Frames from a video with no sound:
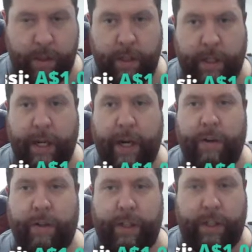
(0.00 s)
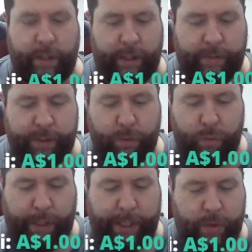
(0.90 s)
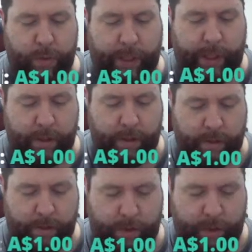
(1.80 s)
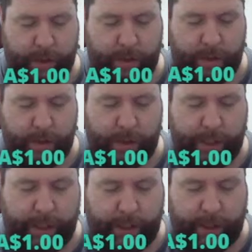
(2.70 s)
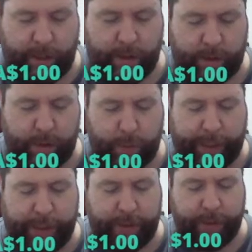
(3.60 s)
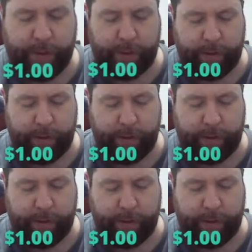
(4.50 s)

Hey Aaron, can you give us a retweet on the tweeters?